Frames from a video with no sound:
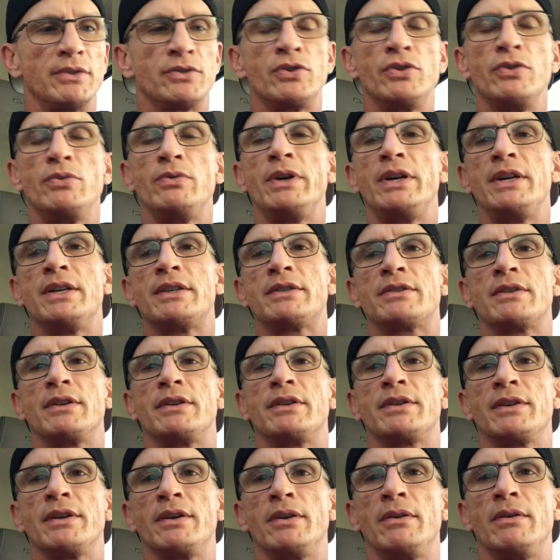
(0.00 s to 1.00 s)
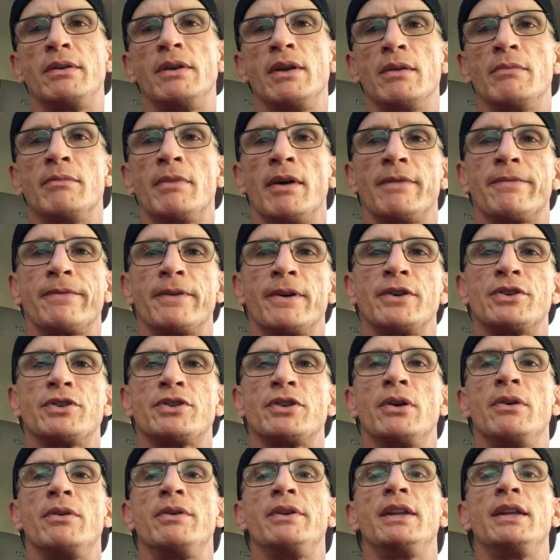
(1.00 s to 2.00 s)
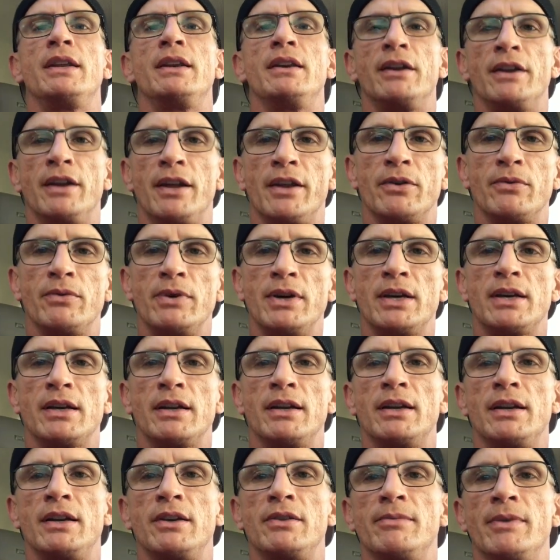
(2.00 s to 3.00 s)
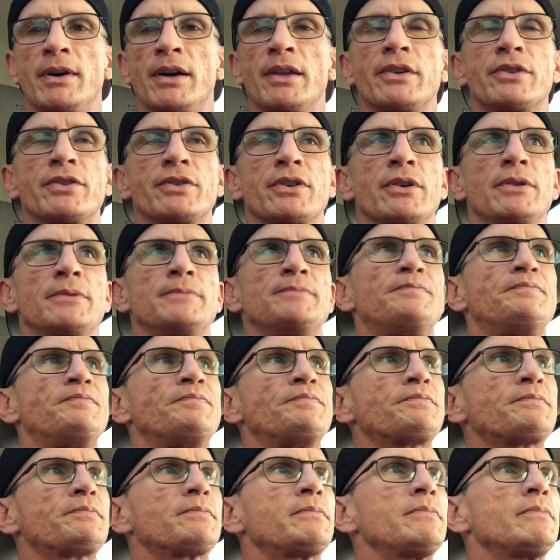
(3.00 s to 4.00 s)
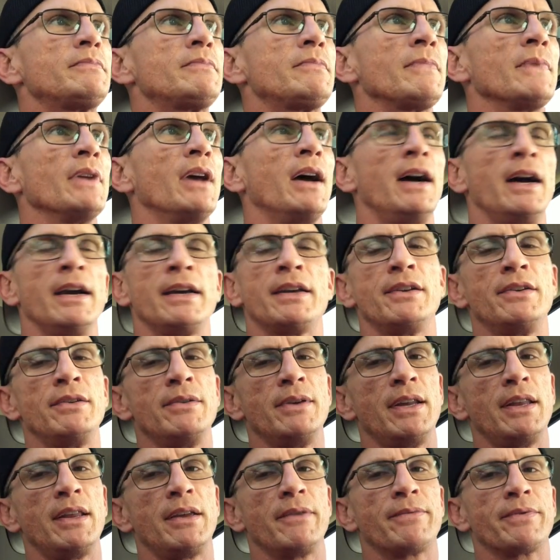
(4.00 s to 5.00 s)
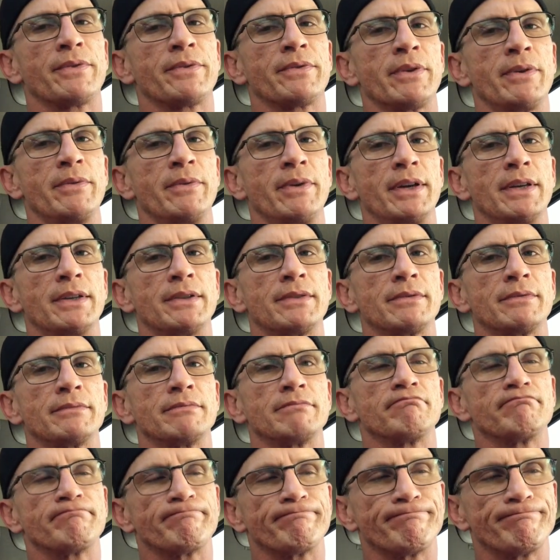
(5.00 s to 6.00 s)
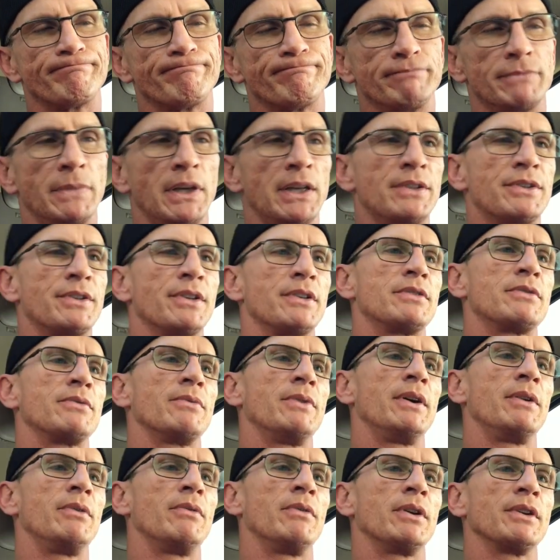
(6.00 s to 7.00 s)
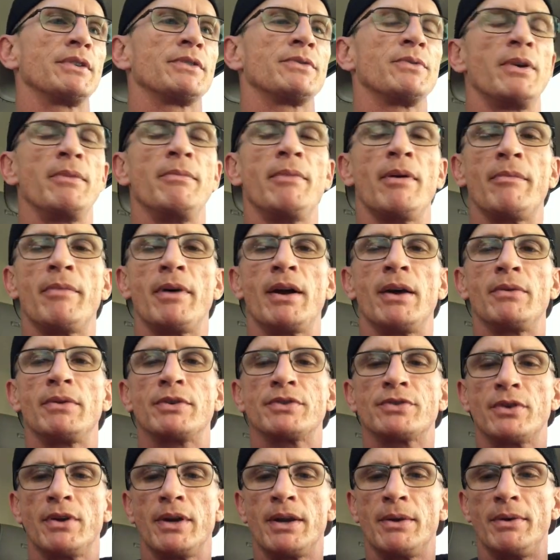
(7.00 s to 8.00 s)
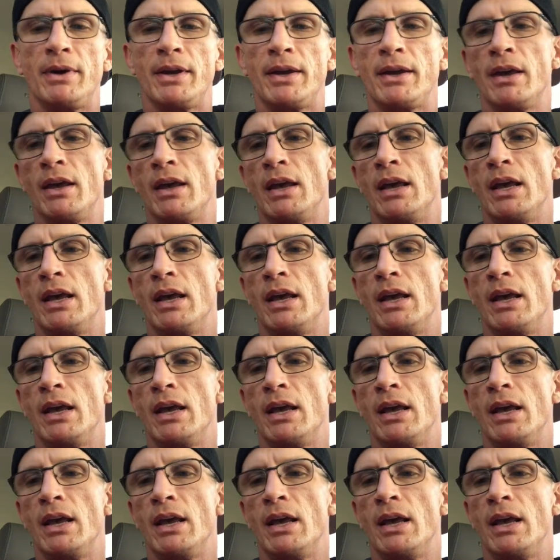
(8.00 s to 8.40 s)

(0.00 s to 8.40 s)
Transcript: 2 weeks until my first show, and then another week, and then I do my other show, I can do anything for 3 weeks. It's just the way it works, the way my mind works. So anyway,